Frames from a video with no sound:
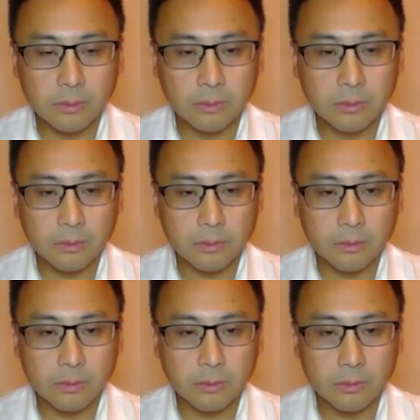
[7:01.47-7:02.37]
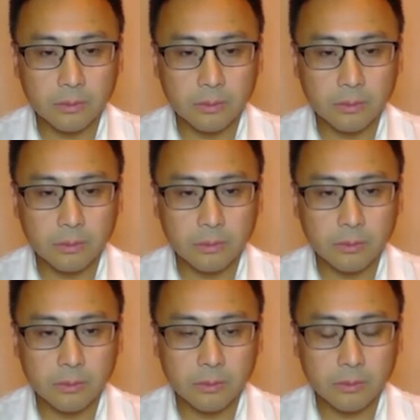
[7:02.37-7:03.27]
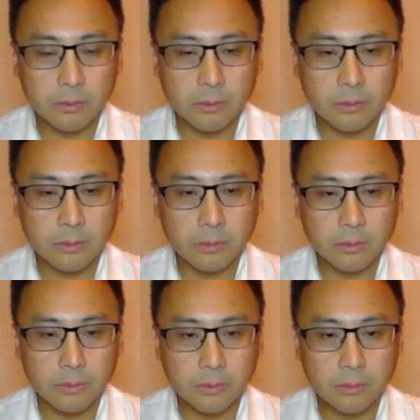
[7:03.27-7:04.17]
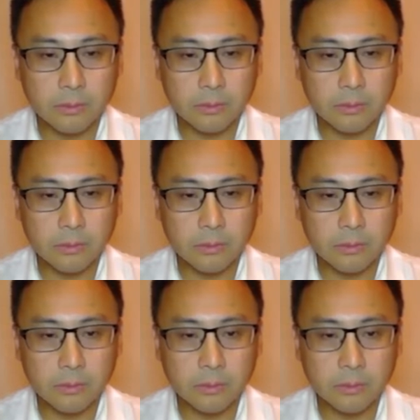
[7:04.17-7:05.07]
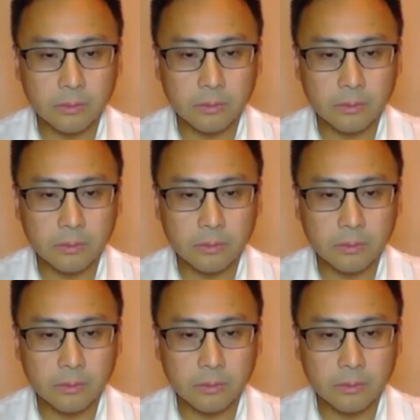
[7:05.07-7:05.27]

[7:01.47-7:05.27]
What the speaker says: (silent)